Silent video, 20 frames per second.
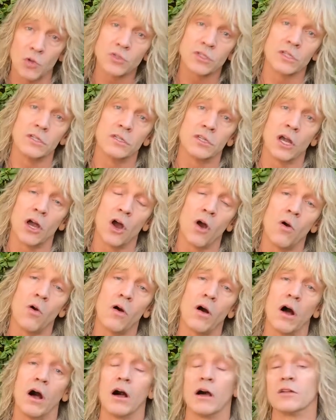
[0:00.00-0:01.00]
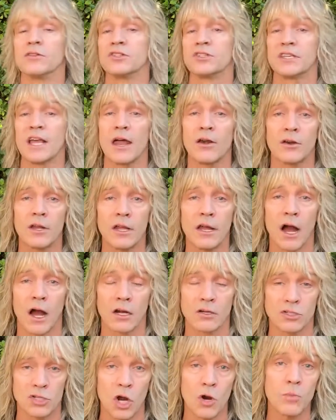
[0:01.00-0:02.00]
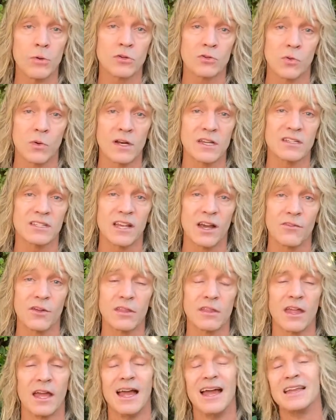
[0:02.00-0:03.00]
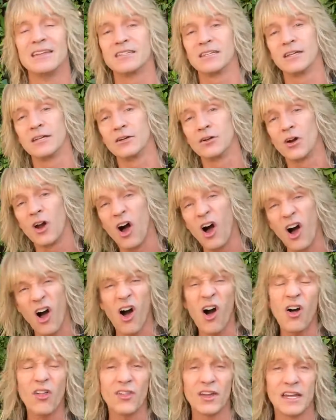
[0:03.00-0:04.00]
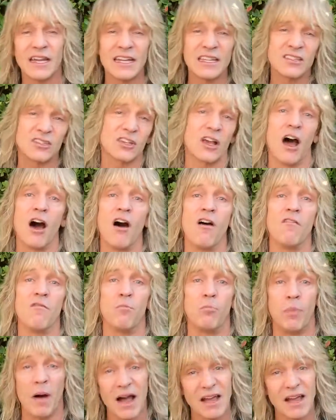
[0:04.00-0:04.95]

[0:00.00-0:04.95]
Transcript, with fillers: Dosey Doe on Saturday, October 27th to hear all the hits of